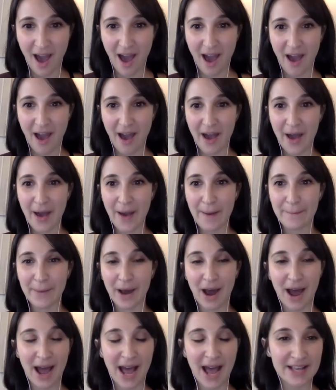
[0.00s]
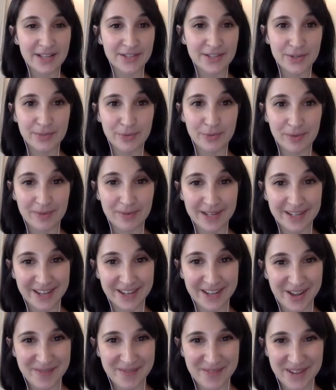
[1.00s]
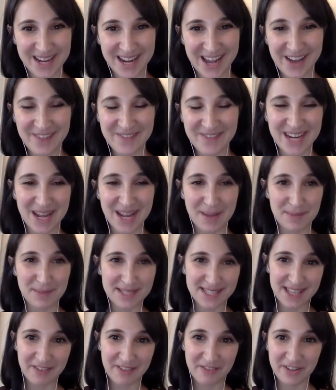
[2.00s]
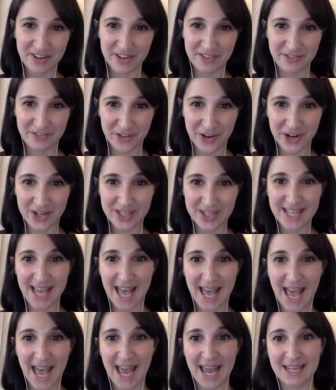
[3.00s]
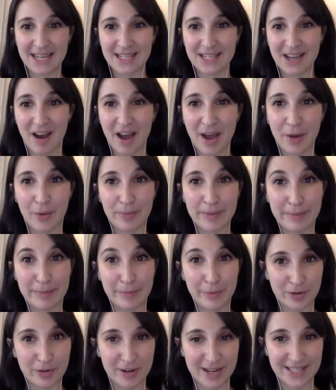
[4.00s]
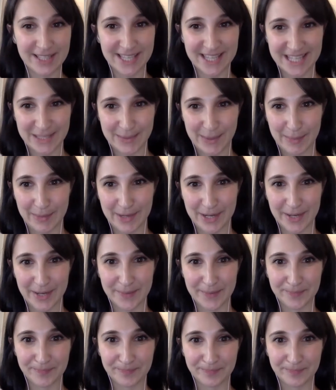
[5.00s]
As you probably know by now, my name is Stephanie Fox, and I will be moderating this webinar.